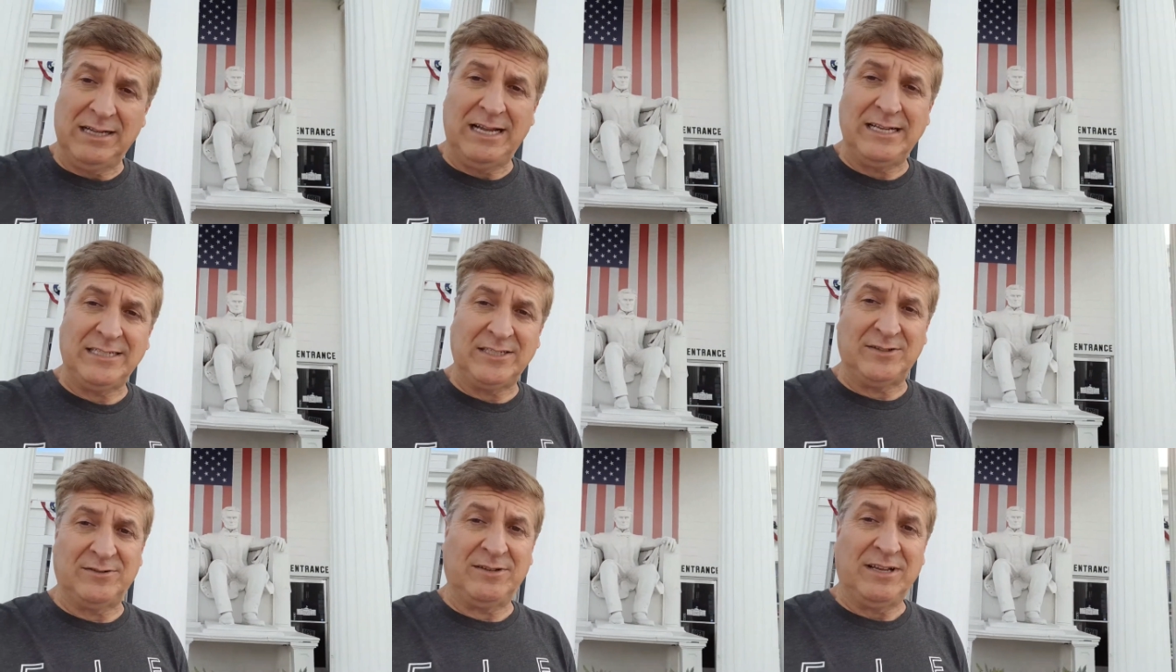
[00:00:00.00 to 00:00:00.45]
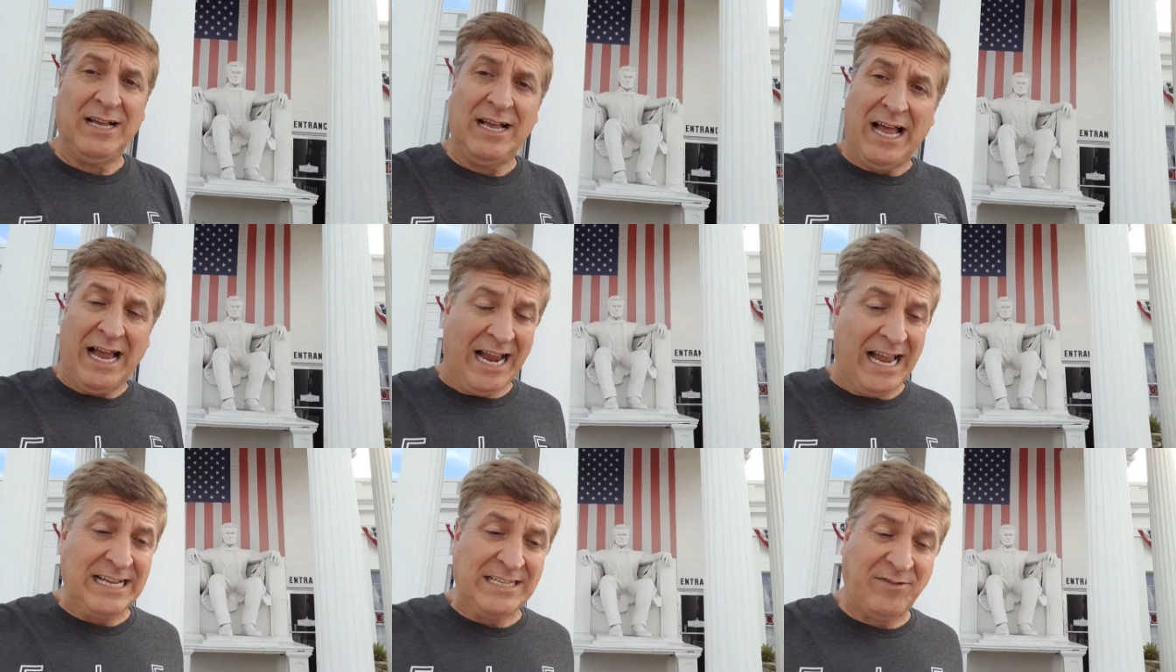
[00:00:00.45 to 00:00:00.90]
This is,
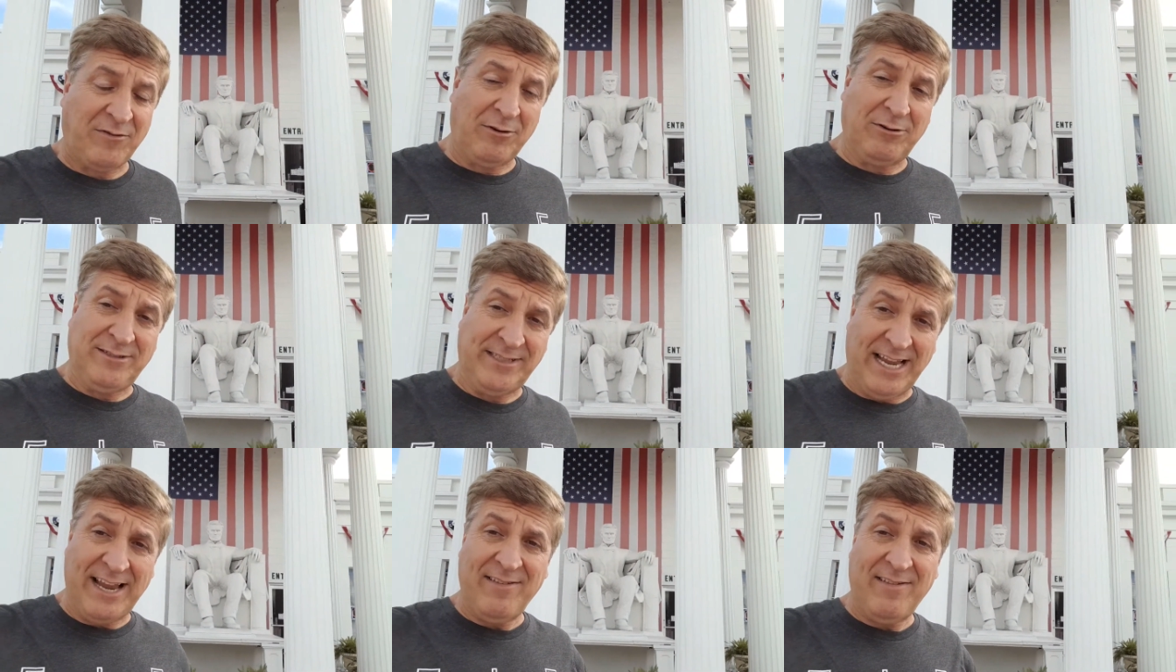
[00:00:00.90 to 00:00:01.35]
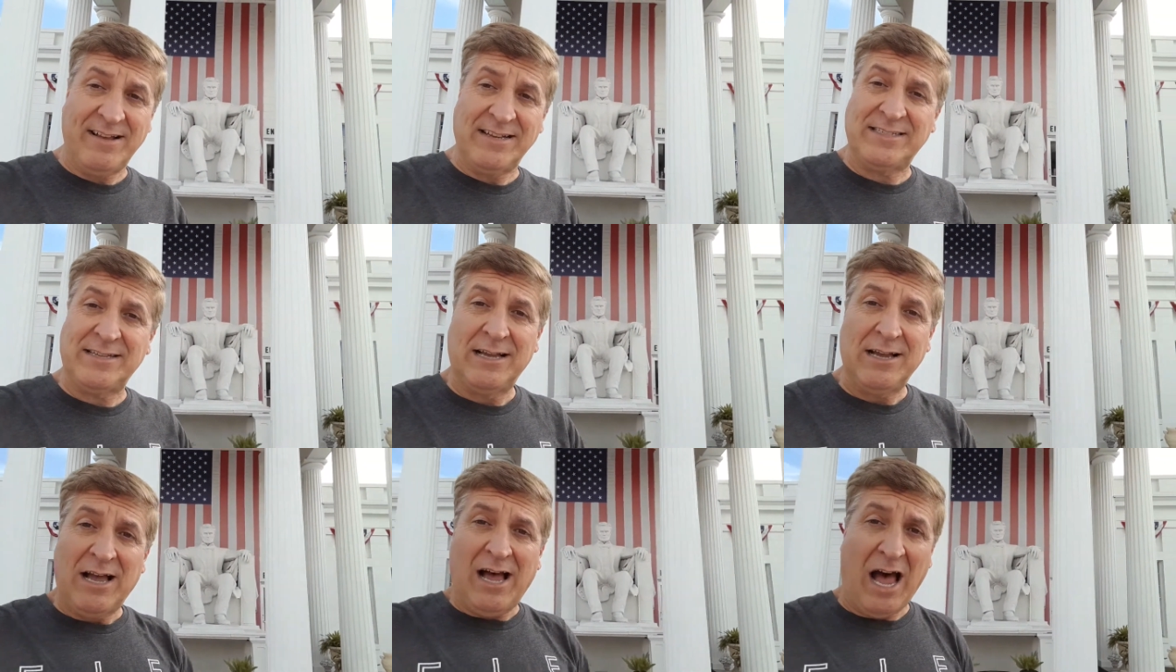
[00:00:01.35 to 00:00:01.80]
I guess if you're seeing
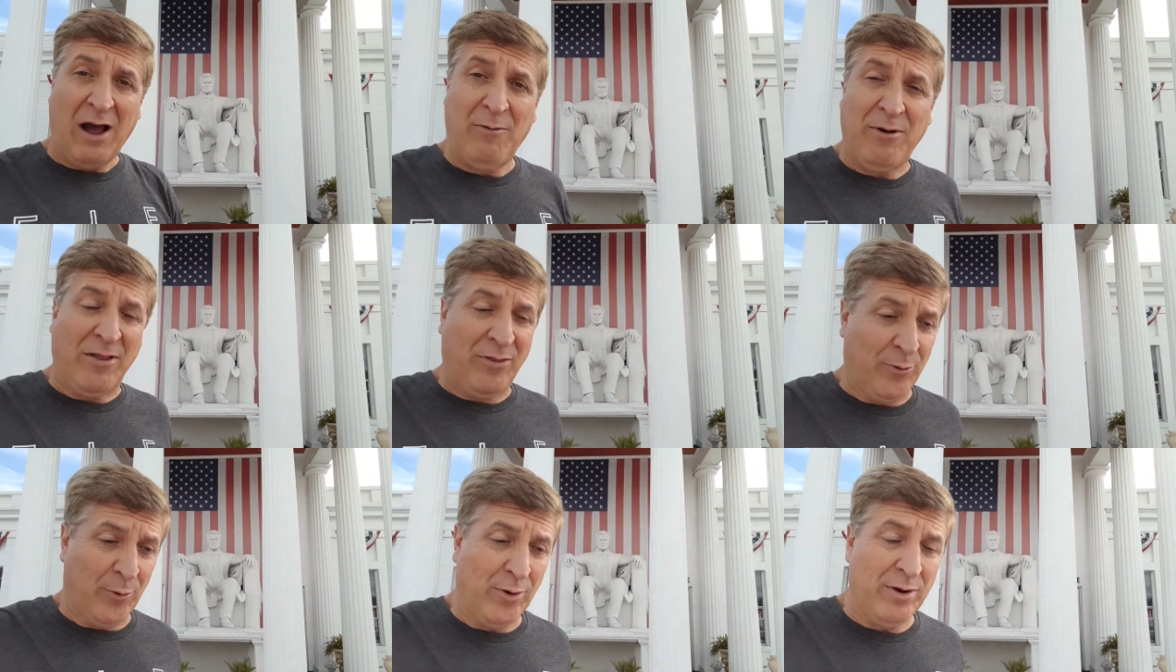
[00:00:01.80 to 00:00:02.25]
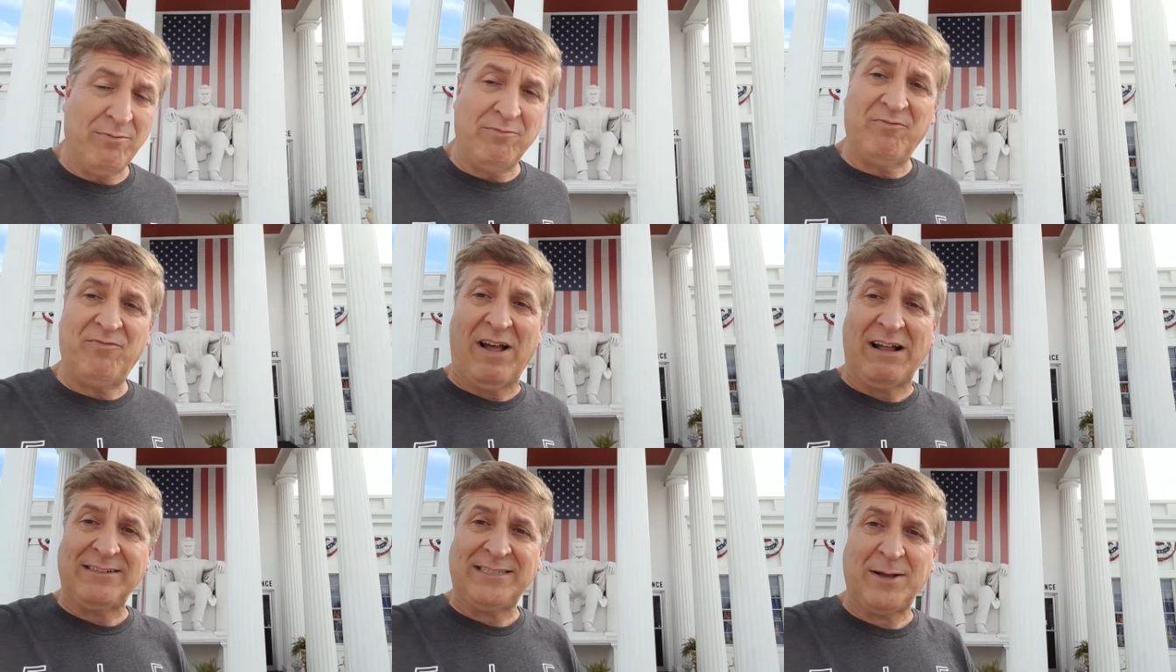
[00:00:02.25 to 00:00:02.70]
this, I went through it
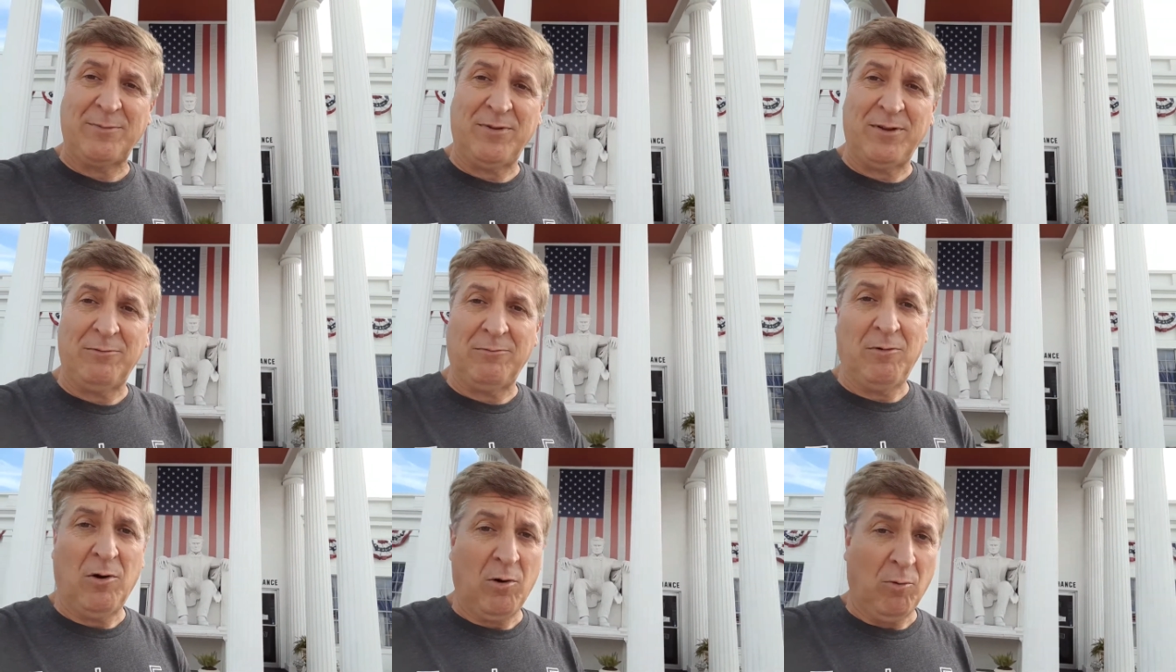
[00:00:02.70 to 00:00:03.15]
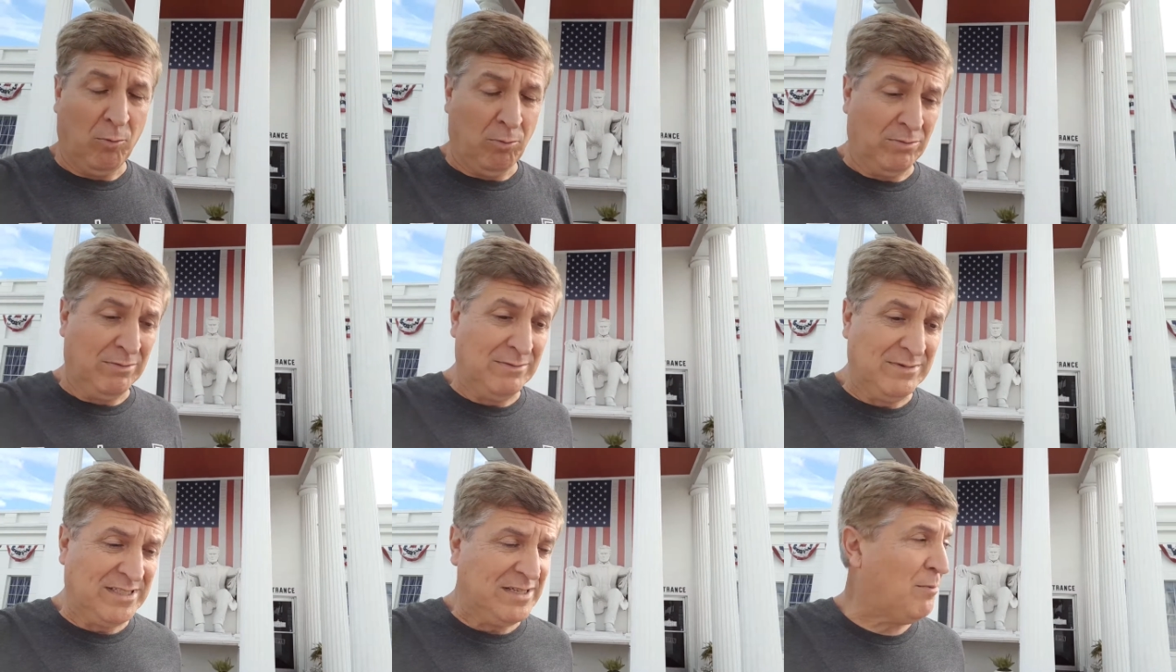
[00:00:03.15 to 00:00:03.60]
and found something
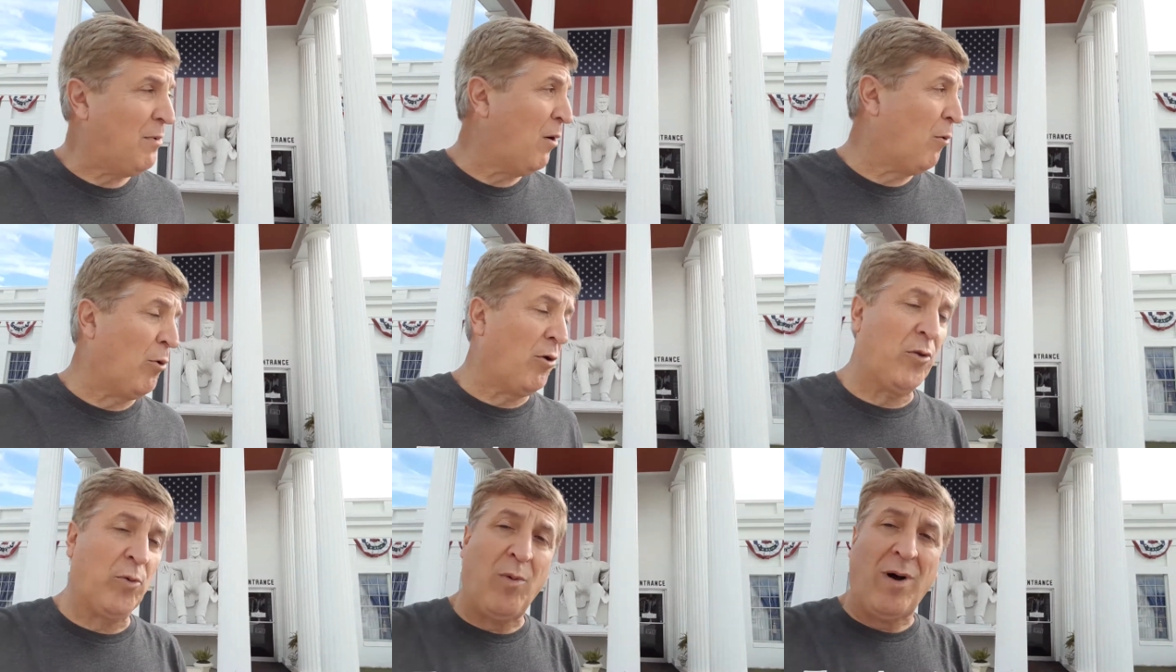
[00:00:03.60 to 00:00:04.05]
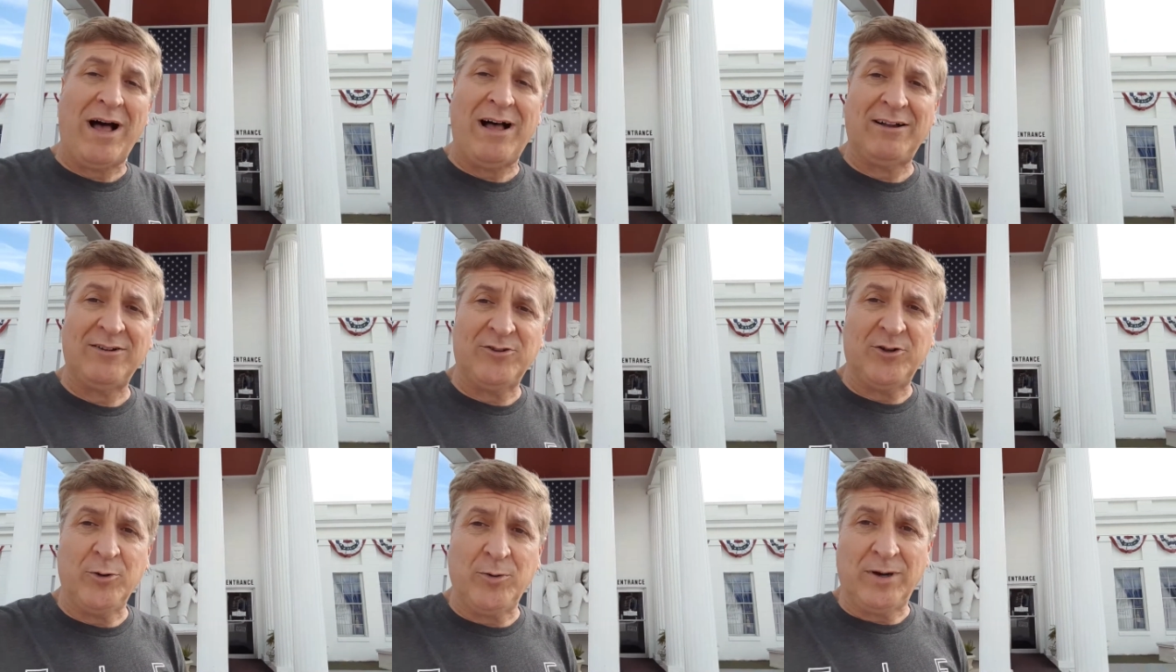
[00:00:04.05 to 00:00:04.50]
somewhat
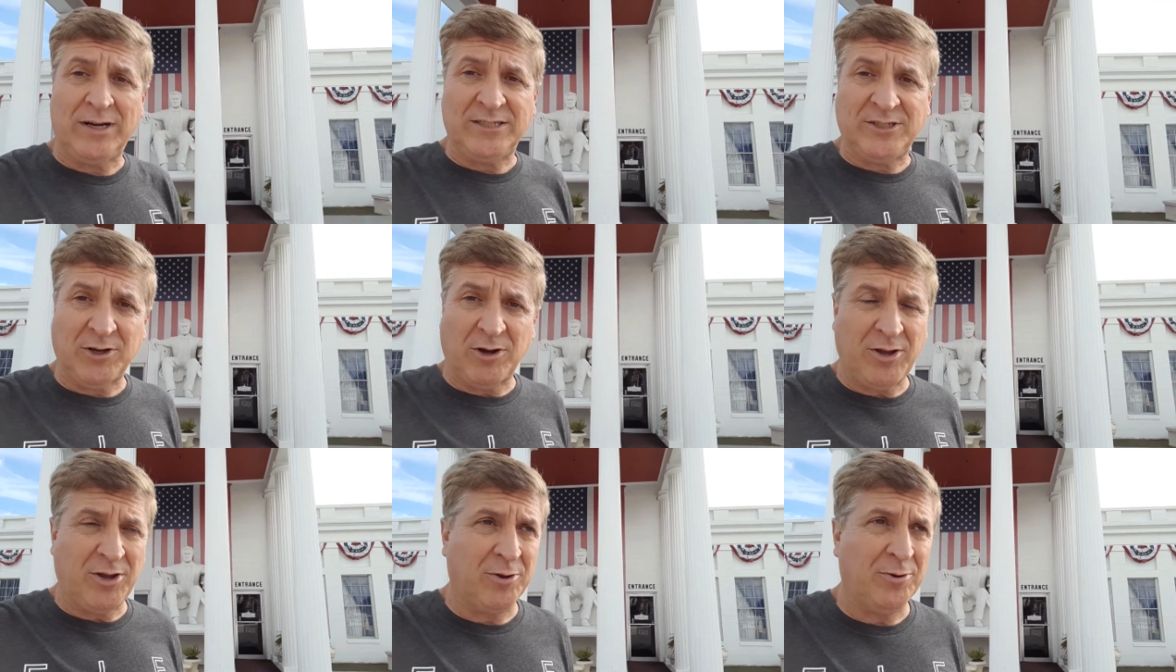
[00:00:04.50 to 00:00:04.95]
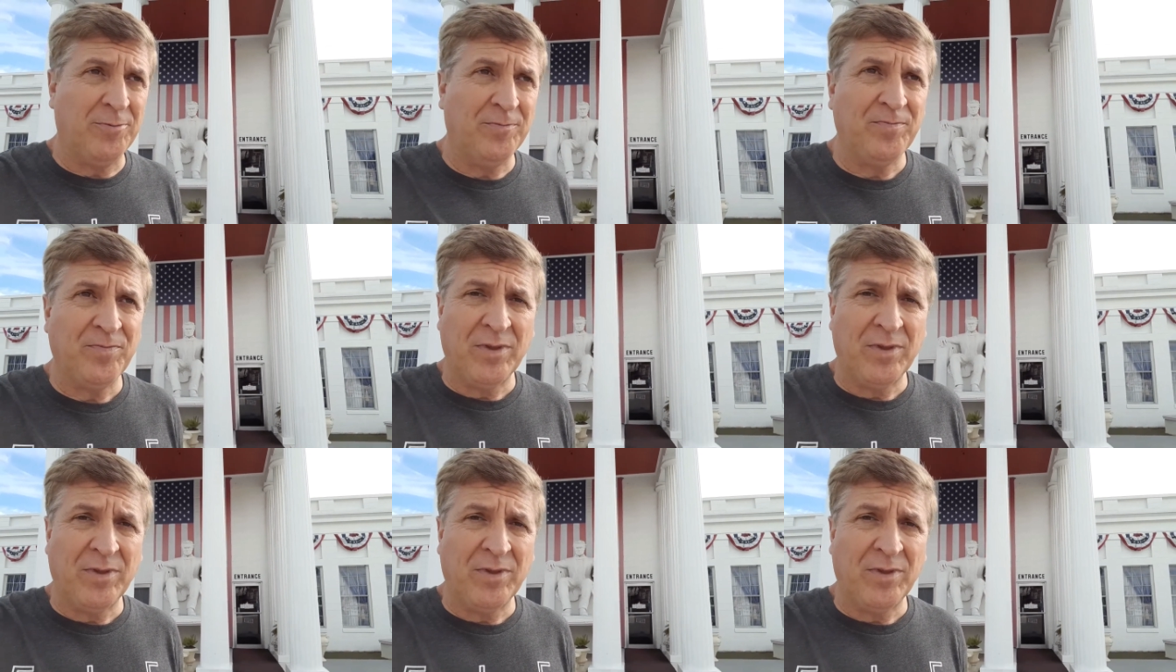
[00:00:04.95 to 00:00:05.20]
worthwhile to uh, show you.